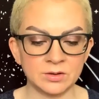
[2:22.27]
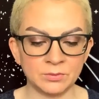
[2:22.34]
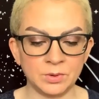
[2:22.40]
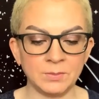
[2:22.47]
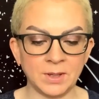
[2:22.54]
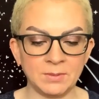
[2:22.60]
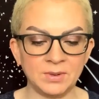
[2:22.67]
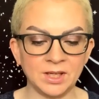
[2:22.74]
We
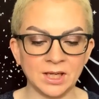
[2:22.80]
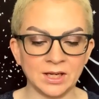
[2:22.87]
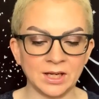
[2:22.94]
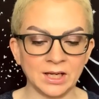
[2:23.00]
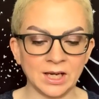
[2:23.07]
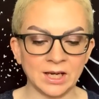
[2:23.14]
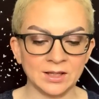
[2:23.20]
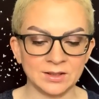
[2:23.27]
might be getting
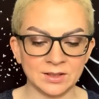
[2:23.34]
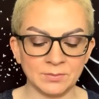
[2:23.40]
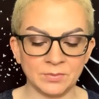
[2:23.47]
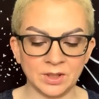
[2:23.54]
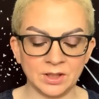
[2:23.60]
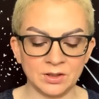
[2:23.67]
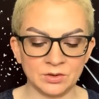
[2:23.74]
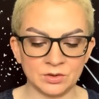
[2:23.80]
at
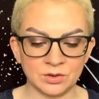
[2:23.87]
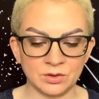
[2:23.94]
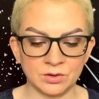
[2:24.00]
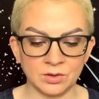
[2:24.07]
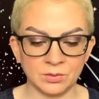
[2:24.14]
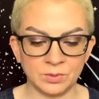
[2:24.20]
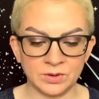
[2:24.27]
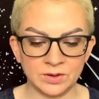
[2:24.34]
something
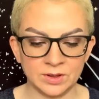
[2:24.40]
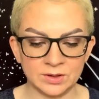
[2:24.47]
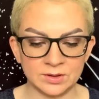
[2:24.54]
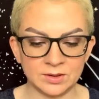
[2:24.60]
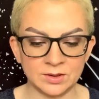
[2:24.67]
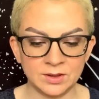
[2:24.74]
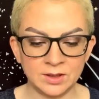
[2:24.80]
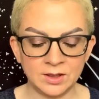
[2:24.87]
internal with
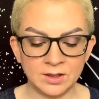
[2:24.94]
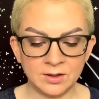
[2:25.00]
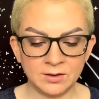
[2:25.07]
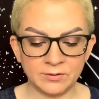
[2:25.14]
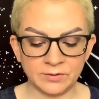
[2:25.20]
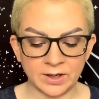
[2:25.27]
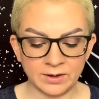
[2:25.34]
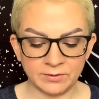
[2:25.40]
this
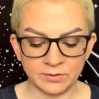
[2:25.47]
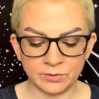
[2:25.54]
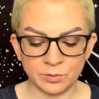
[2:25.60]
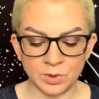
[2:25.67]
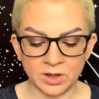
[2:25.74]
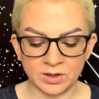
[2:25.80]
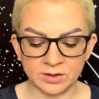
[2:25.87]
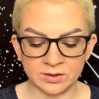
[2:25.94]
Five of
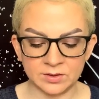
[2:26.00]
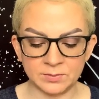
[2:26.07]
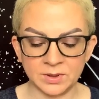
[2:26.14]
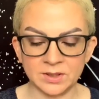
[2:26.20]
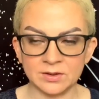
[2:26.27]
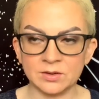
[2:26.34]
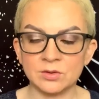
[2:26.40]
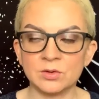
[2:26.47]
Wands,
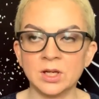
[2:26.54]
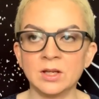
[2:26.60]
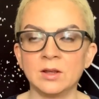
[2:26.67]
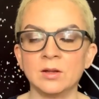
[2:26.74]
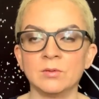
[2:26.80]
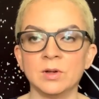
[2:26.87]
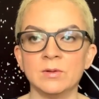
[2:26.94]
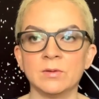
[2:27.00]
because Strength
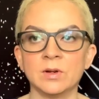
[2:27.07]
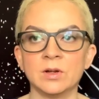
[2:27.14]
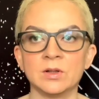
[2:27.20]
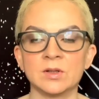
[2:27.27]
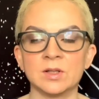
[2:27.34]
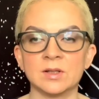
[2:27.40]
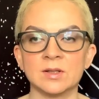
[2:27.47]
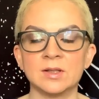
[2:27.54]
in reverse
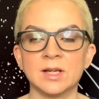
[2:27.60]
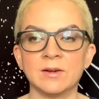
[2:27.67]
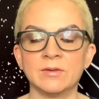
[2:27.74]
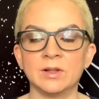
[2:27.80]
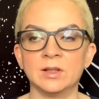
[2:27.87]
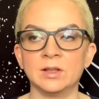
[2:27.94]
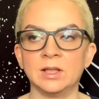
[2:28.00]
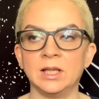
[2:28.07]
is
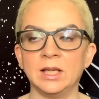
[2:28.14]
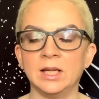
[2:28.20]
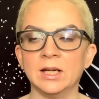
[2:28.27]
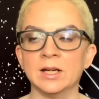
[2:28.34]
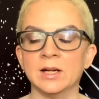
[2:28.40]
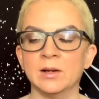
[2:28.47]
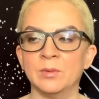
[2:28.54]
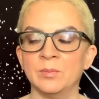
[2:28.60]
definitely
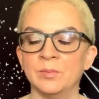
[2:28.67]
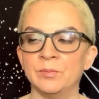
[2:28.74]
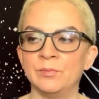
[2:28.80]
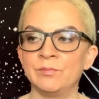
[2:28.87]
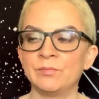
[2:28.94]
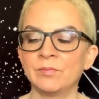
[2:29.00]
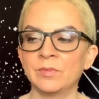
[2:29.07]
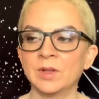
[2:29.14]
um,
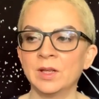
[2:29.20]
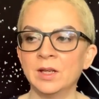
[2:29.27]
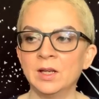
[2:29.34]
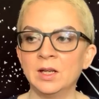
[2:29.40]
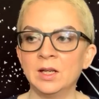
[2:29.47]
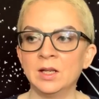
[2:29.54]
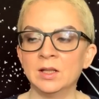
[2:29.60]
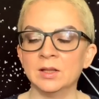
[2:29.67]

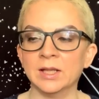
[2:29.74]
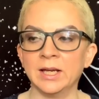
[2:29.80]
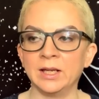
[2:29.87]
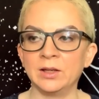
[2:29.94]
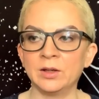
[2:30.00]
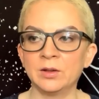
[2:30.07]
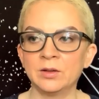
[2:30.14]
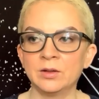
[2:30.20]
like,